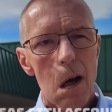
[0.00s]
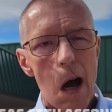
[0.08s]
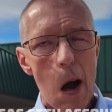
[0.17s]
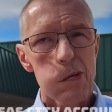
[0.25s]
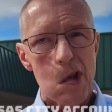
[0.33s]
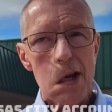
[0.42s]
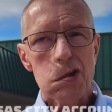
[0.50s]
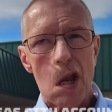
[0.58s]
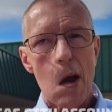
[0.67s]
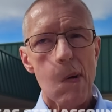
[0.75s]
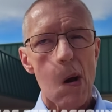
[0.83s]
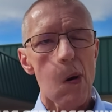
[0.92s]
I was actually
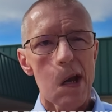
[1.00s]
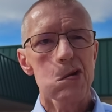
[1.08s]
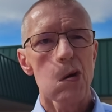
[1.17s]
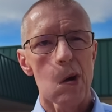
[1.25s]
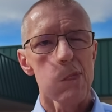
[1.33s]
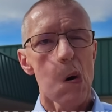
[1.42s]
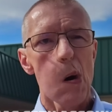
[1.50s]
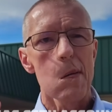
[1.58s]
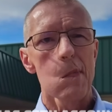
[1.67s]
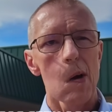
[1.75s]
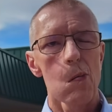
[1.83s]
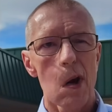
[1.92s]
on my way to an
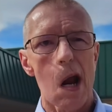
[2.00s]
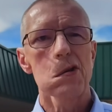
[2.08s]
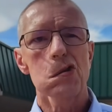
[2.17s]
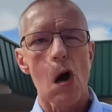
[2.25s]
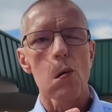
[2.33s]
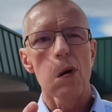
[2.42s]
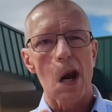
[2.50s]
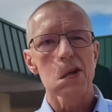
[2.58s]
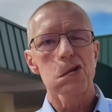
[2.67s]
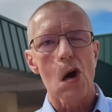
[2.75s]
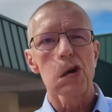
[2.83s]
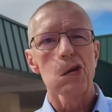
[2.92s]
appointment. When I
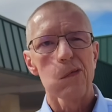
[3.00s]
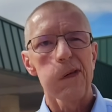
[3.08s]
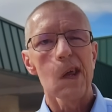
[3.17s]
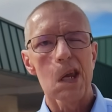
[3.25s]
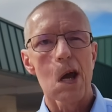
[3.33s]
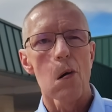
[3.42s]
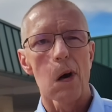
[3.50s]
saw you video.